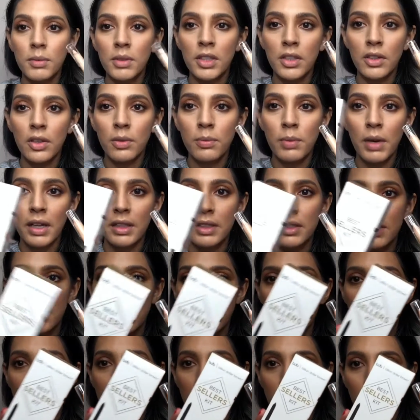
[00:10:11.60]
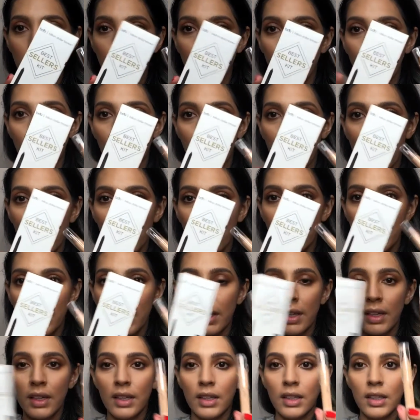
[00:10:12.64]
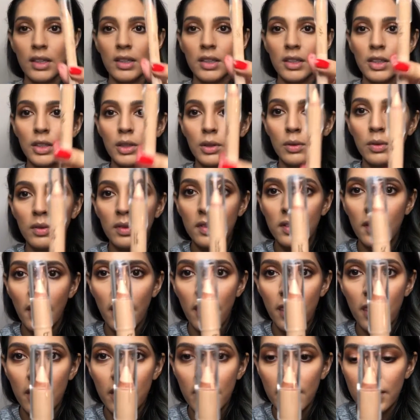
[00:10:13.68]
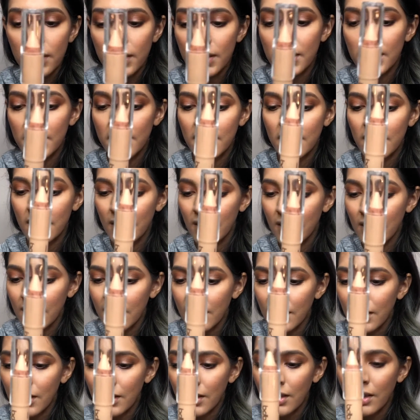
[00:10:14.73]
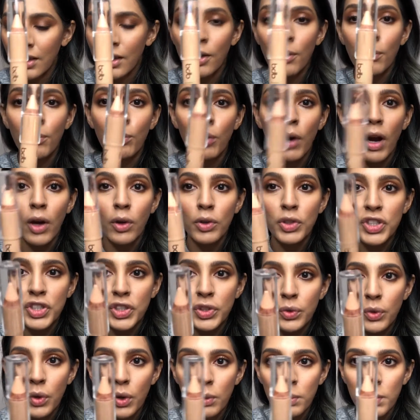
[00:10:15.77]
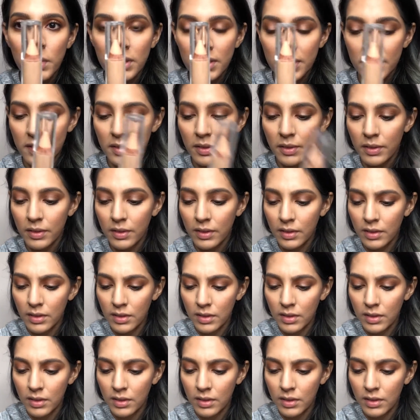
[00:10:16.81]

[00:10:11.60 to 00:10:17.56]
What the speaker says: I'm gonna go back to this brow kit and use this Brow Duo pencil.